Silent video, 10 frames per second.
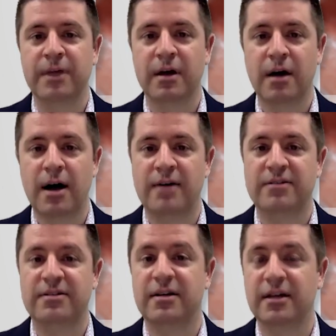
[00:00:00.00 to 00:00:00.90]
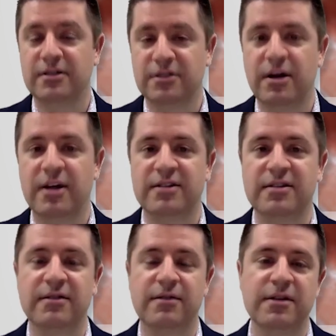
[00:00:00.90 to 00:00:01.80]
cost, and stress
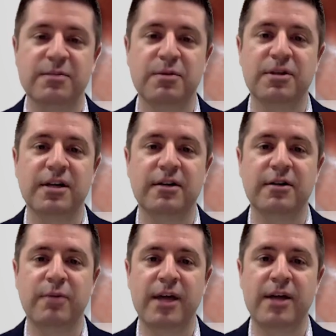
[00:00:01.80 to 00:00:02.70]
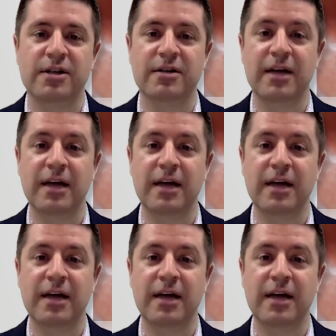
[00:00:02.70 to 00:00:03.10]
for this particular patient